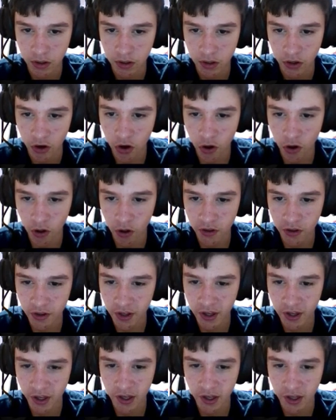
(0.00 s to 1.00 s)
Call him
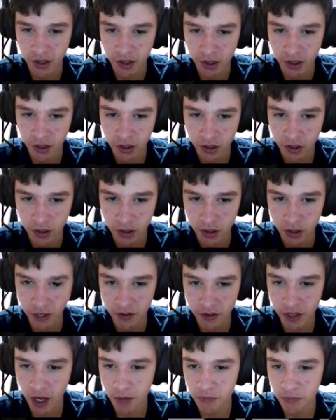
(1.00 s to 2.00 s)
the...
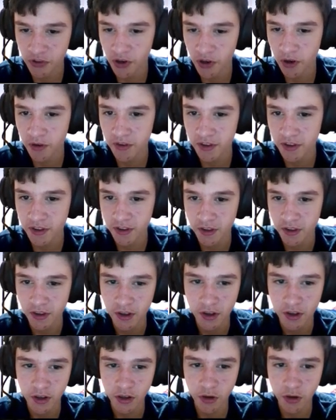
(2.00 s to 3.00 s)
Zapdos!
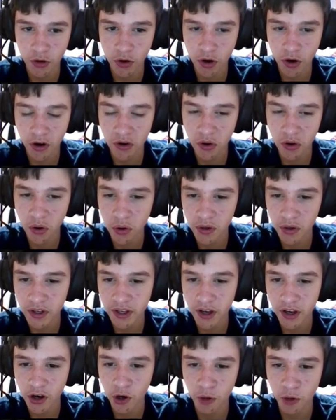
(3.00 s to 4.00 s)
You are our only
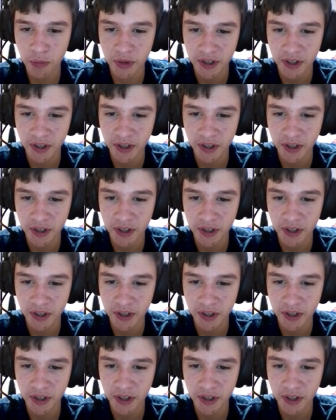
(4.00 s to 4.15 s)
hope!